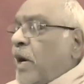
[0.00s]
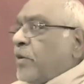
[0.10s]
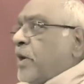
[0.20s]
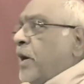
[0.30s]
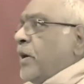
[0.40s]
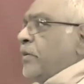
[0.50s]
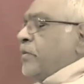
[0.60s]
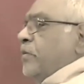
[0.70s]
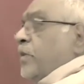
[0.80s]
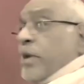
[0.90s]
I would turn,
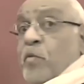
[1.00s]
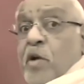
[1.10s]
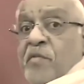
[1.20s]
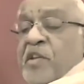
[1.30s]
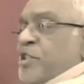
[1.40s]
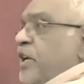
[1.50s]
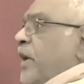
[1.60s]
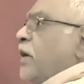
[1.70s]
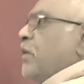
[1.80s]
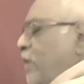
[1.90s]
revolving
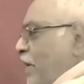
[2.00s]
chair.